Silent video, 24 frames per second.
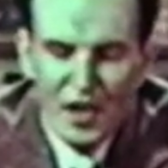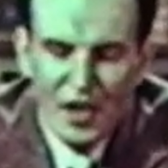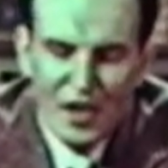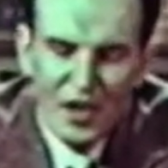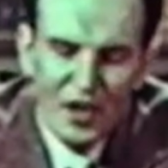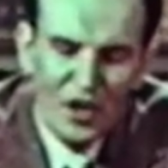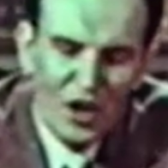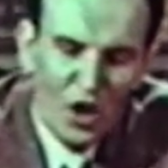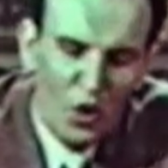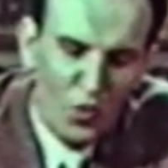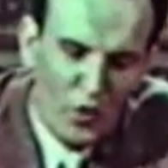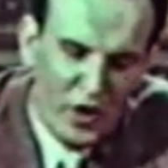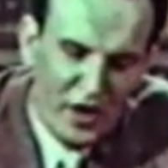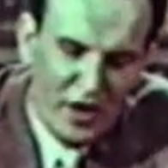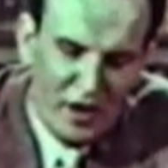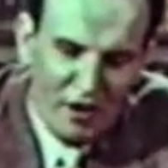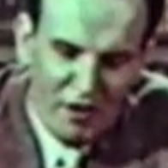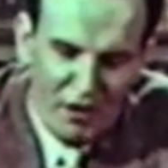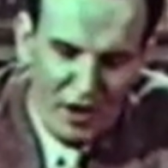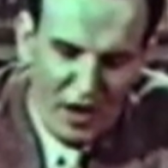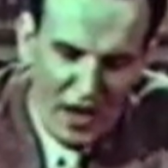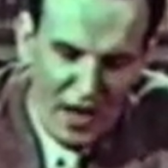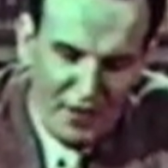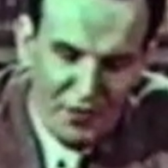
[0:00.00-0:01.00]
You know, we
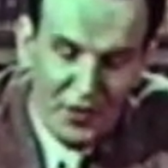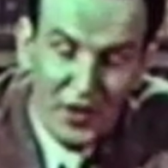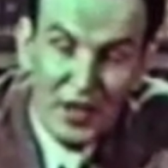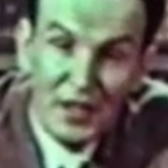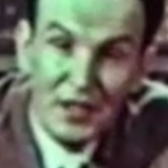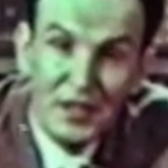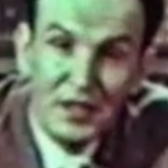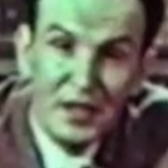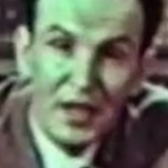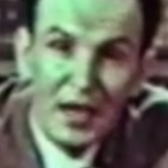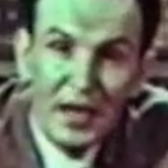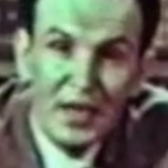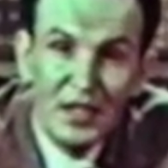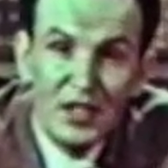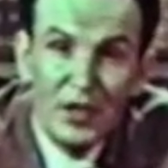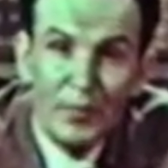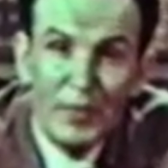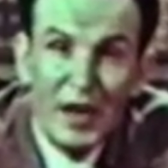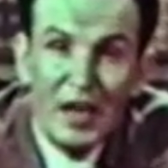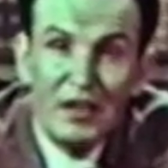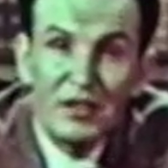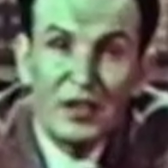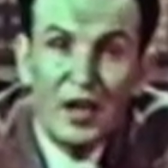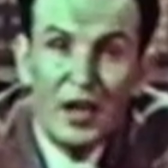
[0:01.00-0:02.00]
hear a lot these days
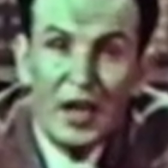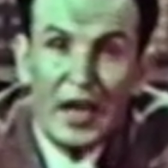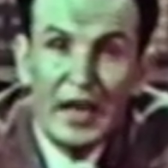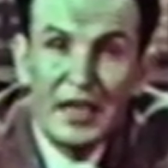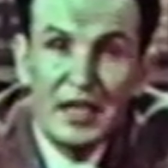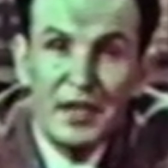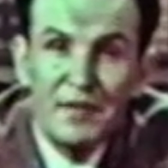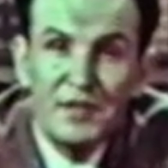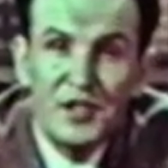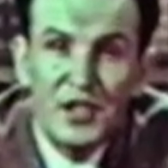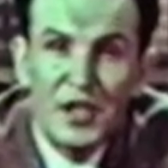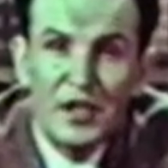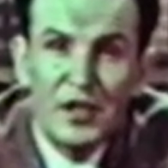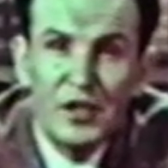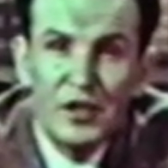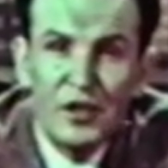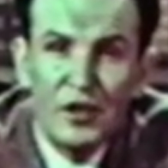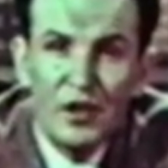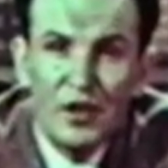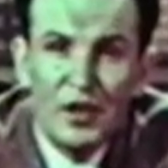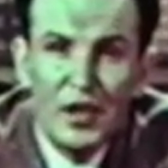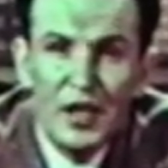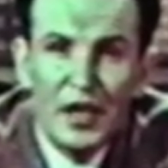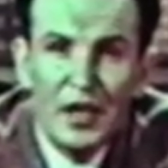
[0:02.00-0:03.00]
about collective
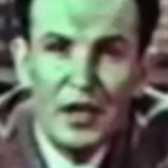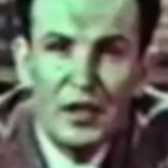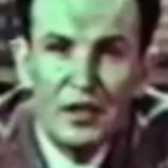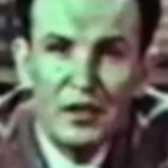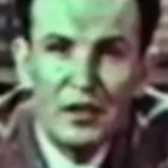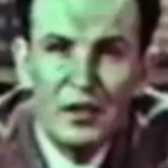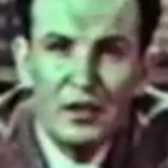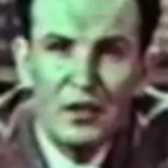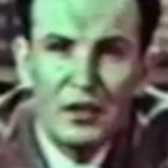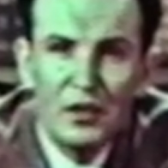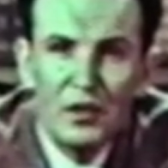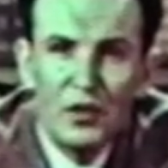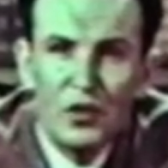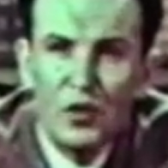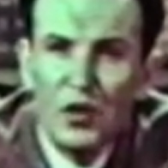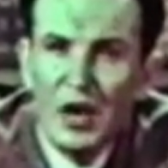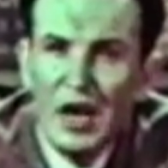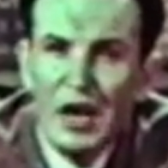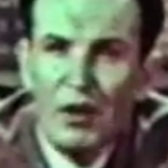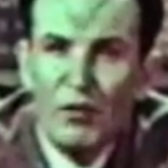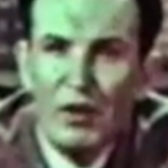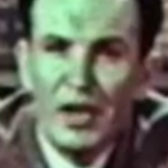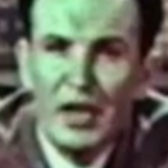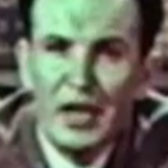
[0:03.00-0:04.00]
security. Oh,
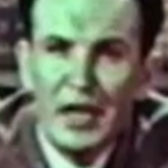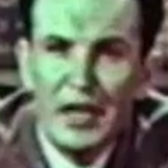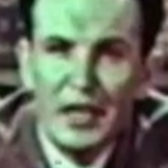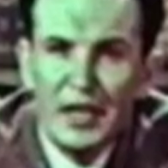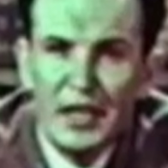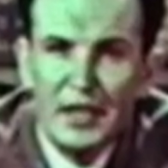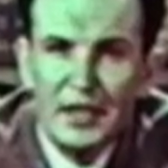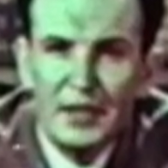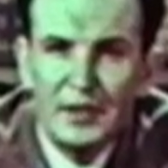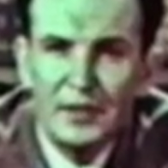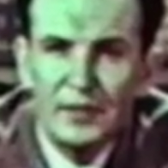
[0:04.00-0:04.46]
how we need it.